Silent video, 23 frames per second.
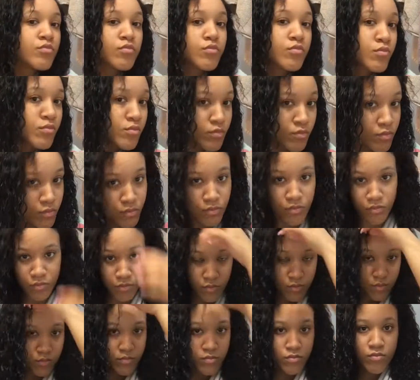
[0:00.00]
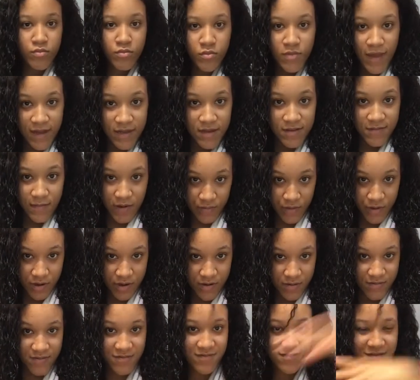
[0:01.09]
it through and making sure that
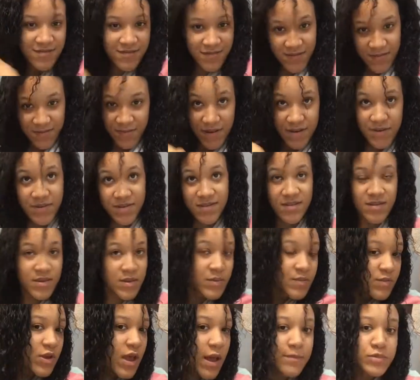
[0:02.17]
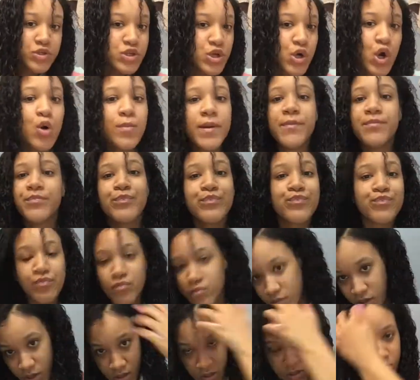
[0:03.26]
it's distributed evenly, and that
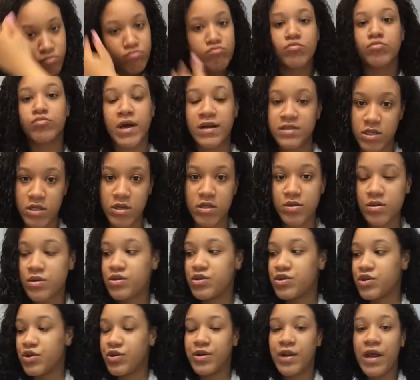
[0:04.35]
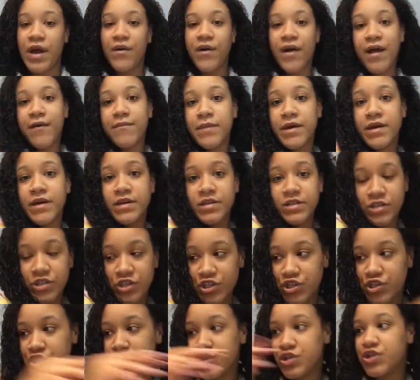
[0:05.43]
little piece hanging in my face is my
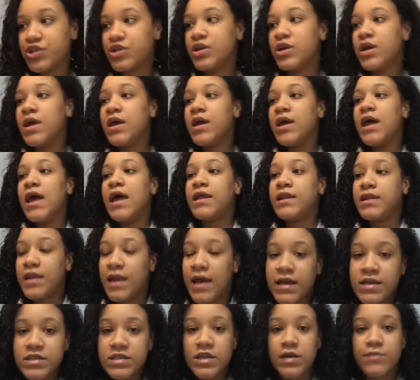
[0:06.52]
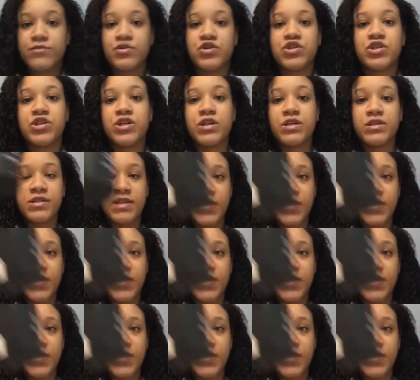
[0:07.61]
real hair. Next, I'm just going to